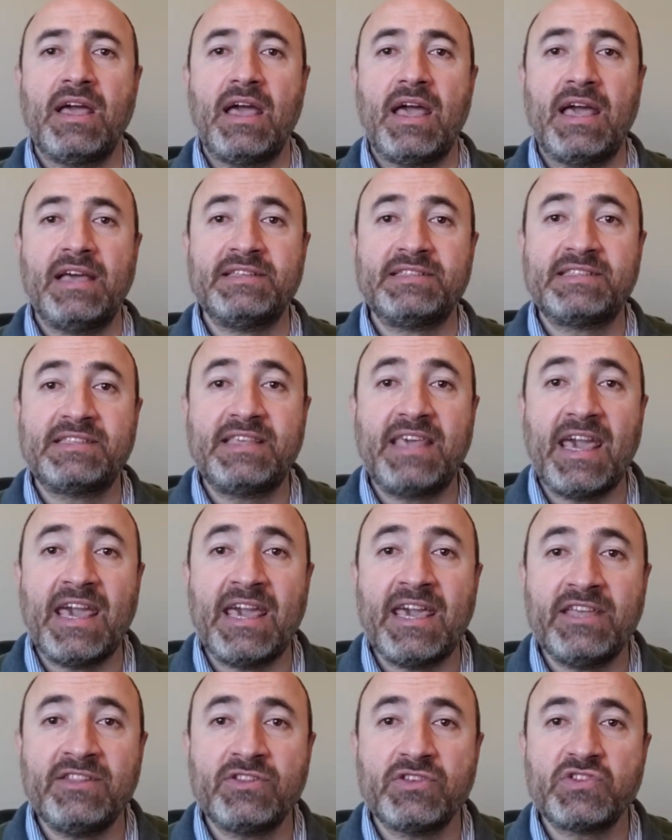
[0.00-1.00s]
has
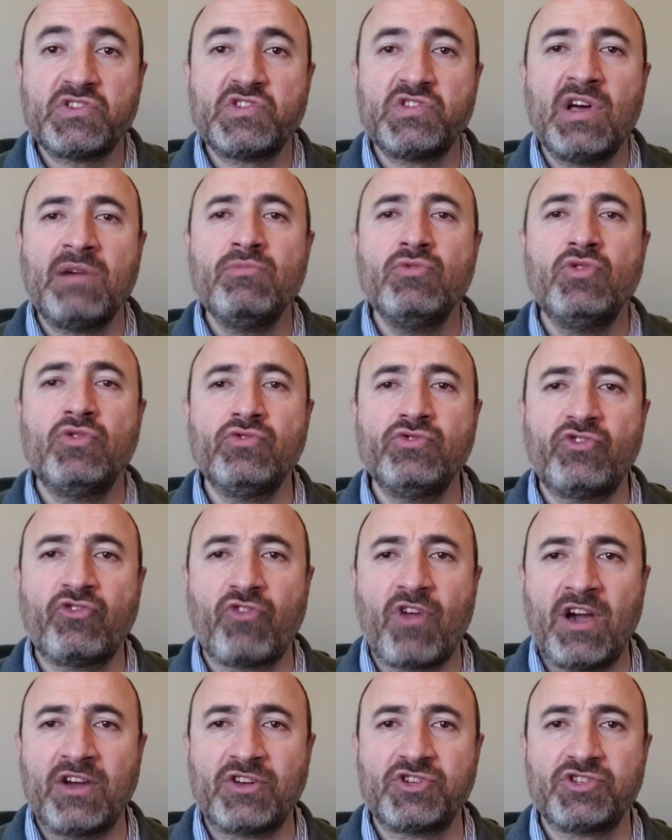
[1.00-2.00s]
gained some good
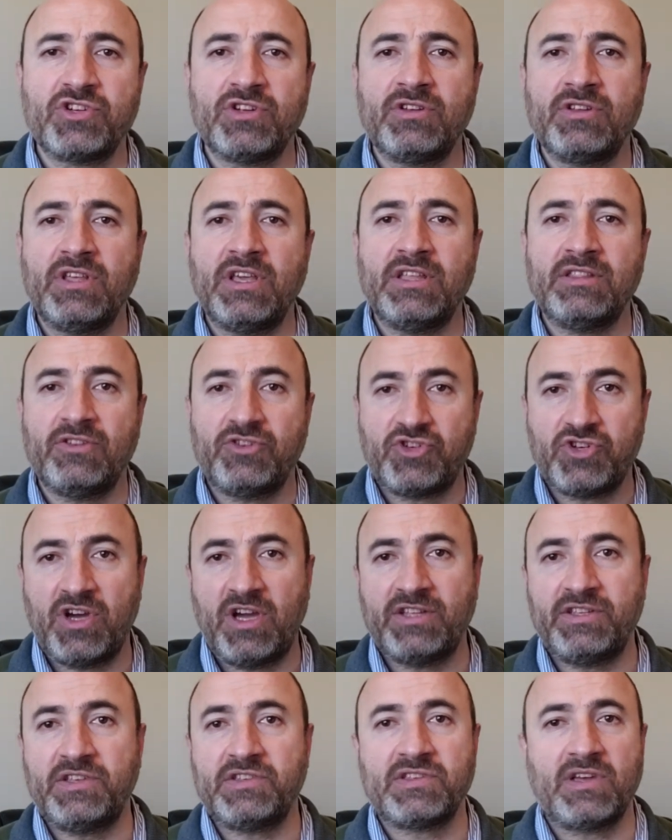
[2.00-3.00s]
traction in the
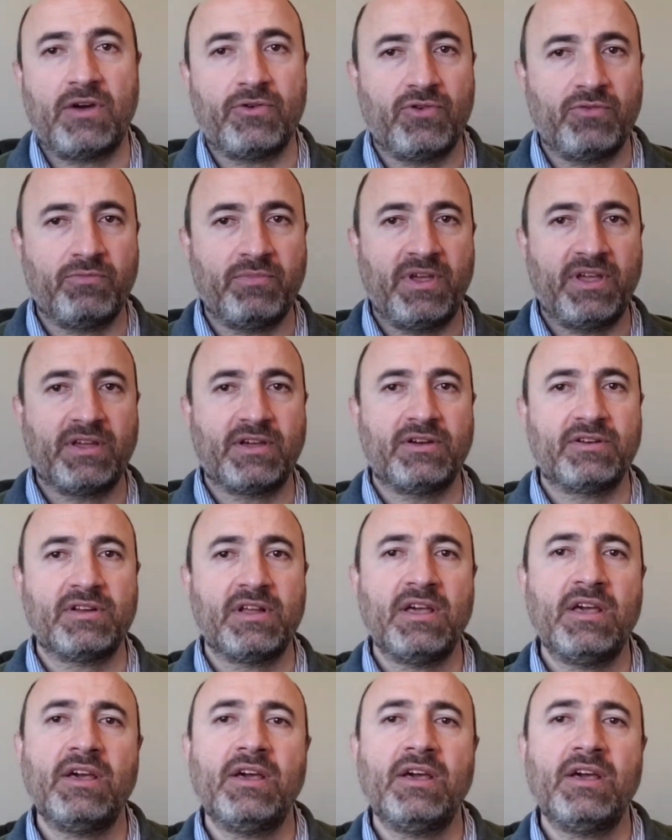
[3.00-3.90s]
Chinese automaker.